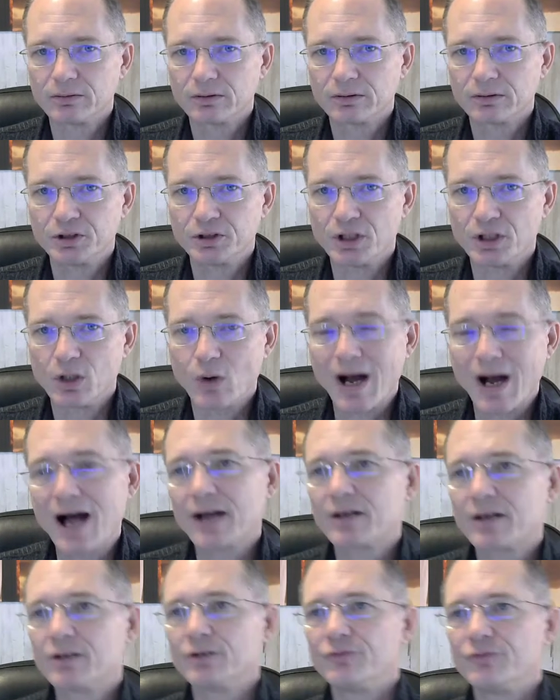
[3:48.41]
You know, I
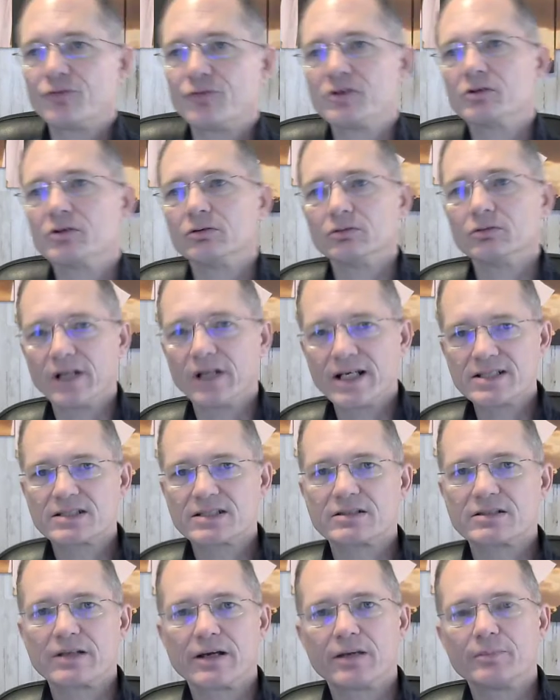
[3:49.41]
could feel
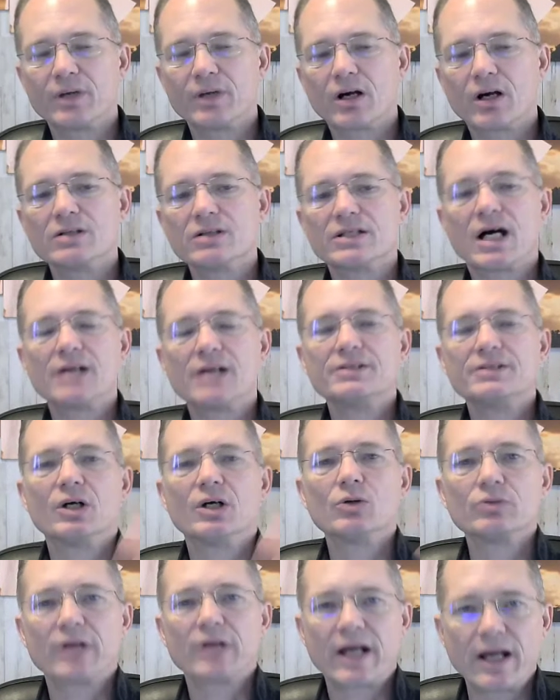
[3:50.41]
less than because I
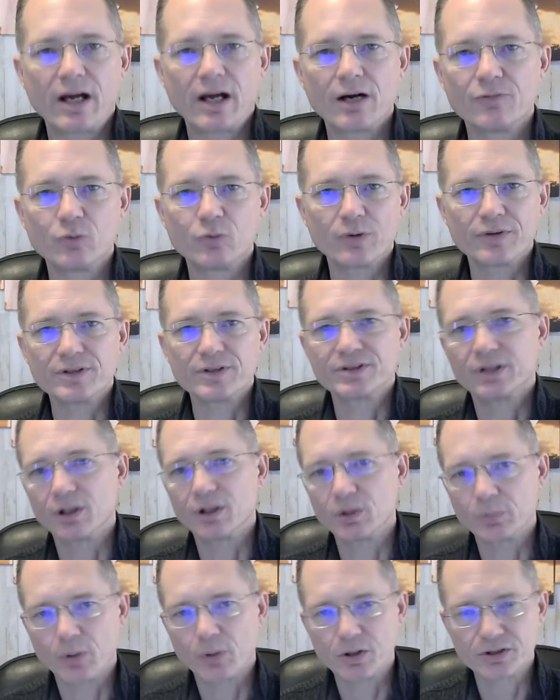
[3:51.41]
don't have what this
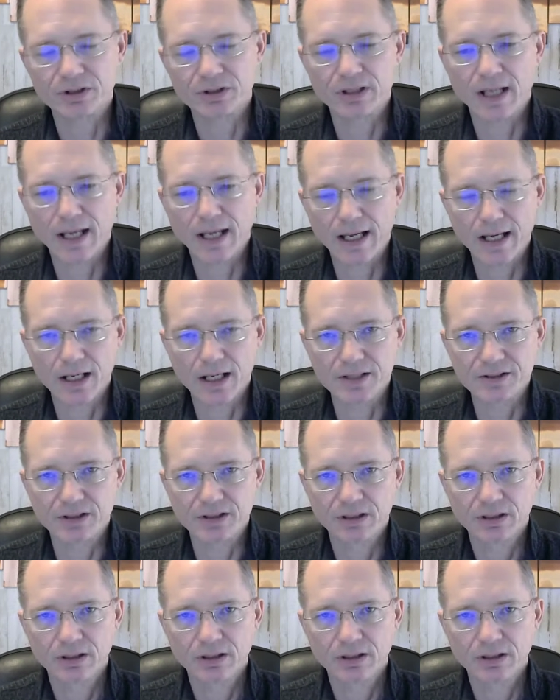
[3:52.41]
other person has.